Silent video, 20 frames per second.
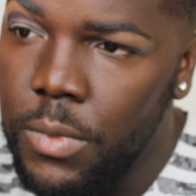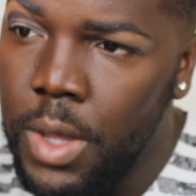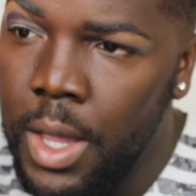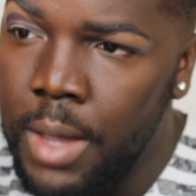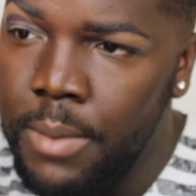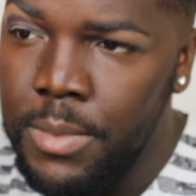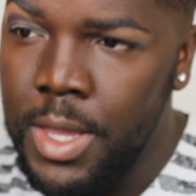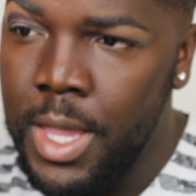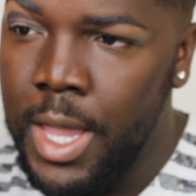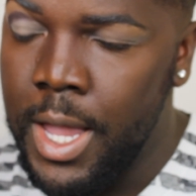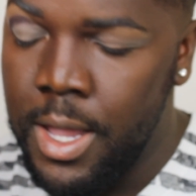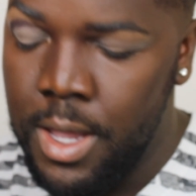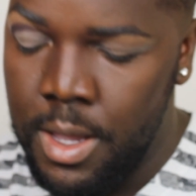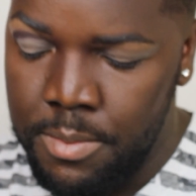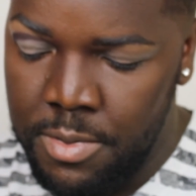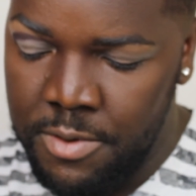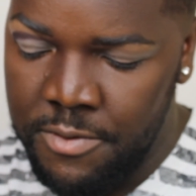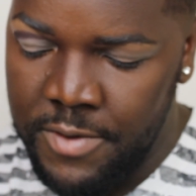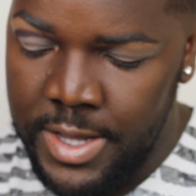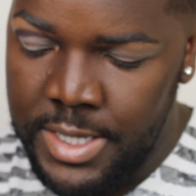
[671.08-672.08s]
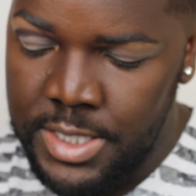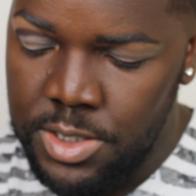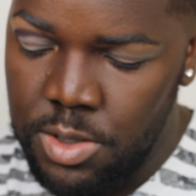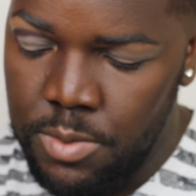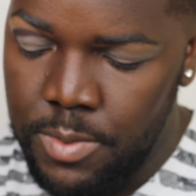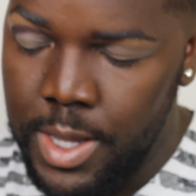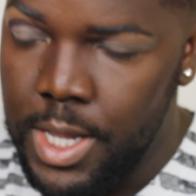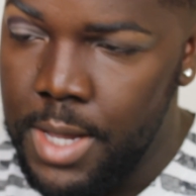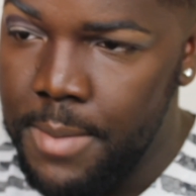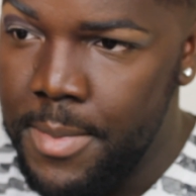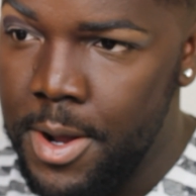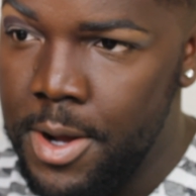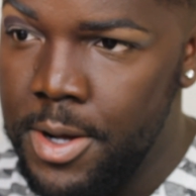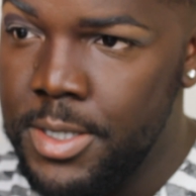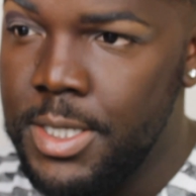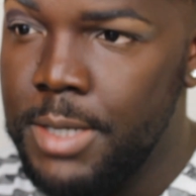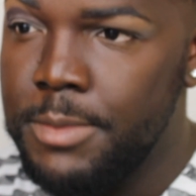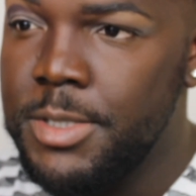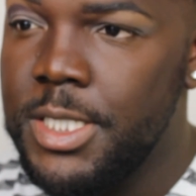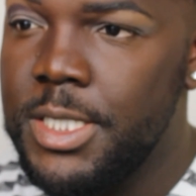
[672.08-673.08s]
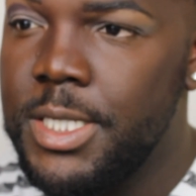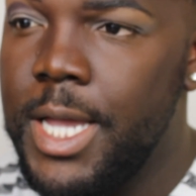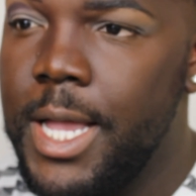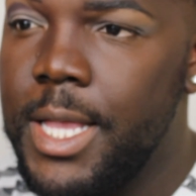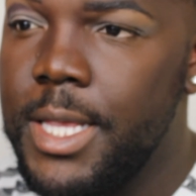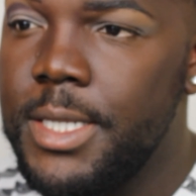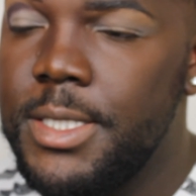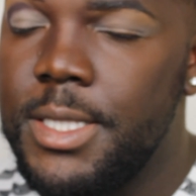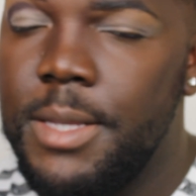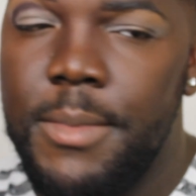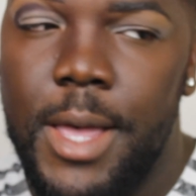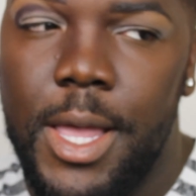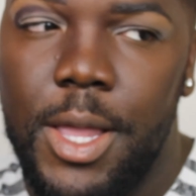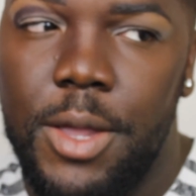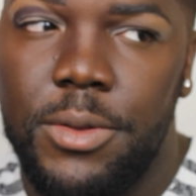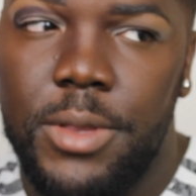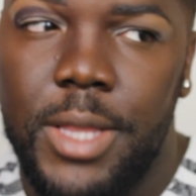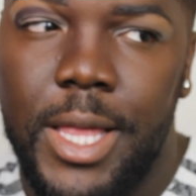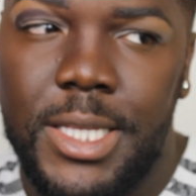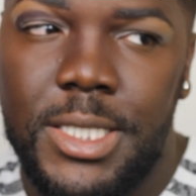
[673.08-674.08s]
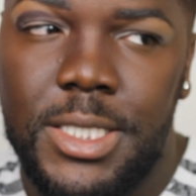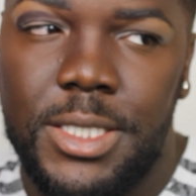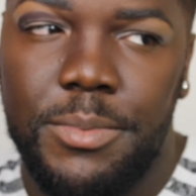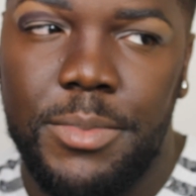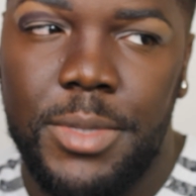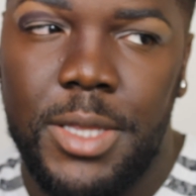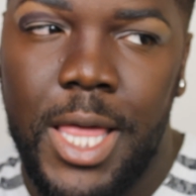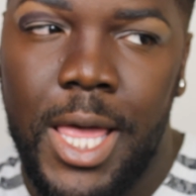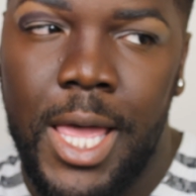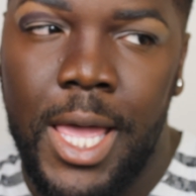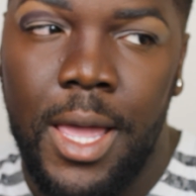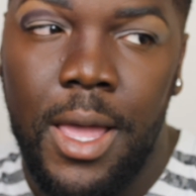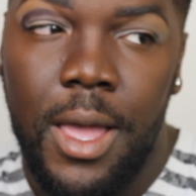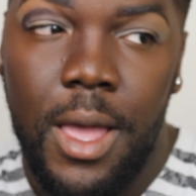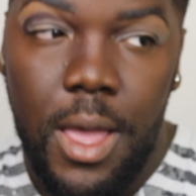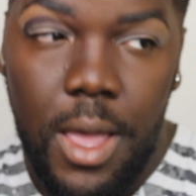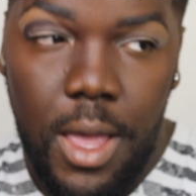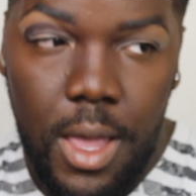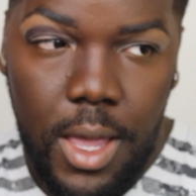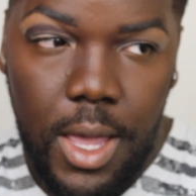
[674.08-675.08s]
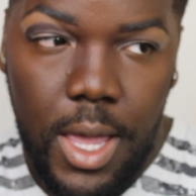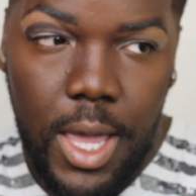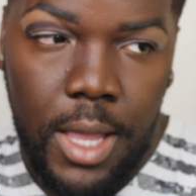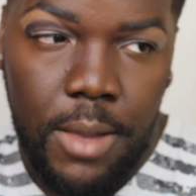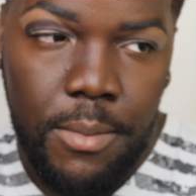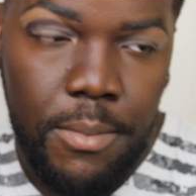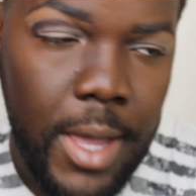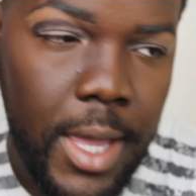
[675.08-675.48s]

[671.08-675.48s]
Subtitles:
I'm not a professional makeup artist. I'm just kind of somebody who likes to play in